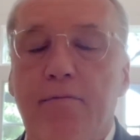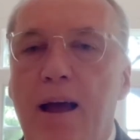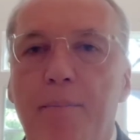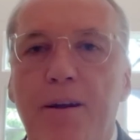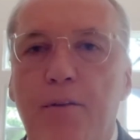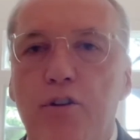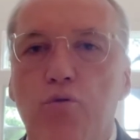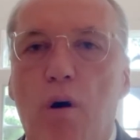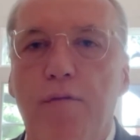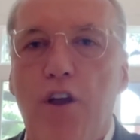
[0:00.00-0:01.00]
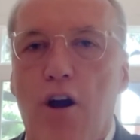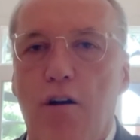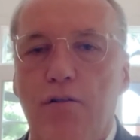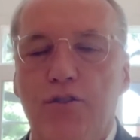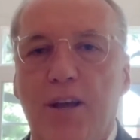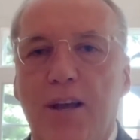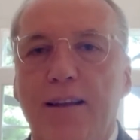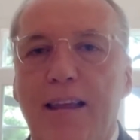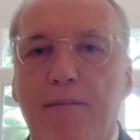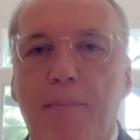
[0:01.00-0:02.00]
grab another 12 yards.
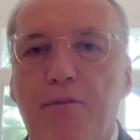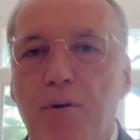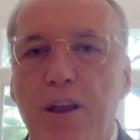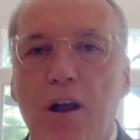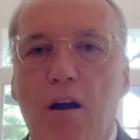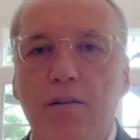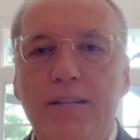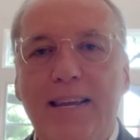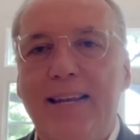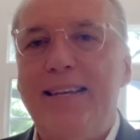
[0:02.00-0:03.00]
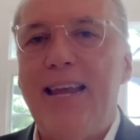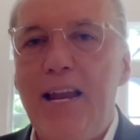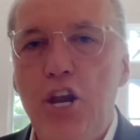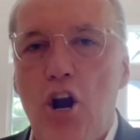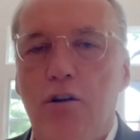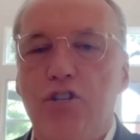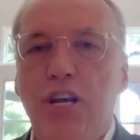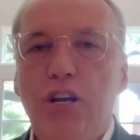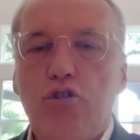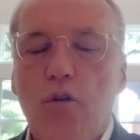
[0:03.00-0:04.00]
Give up 3 yards, get 10
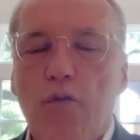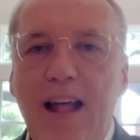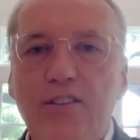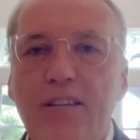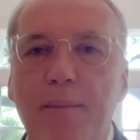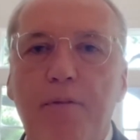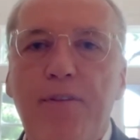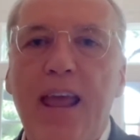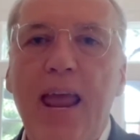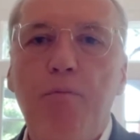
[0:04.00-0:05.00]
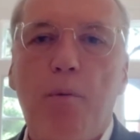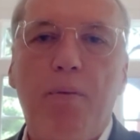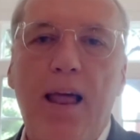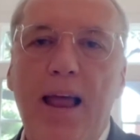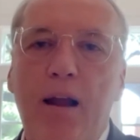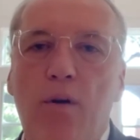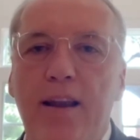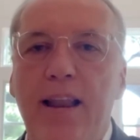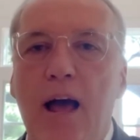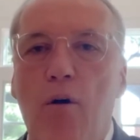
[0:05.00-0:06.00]
yards. So that's the type of game we're playing
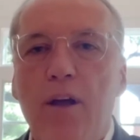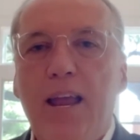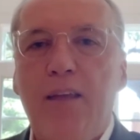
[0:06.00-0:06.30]
right now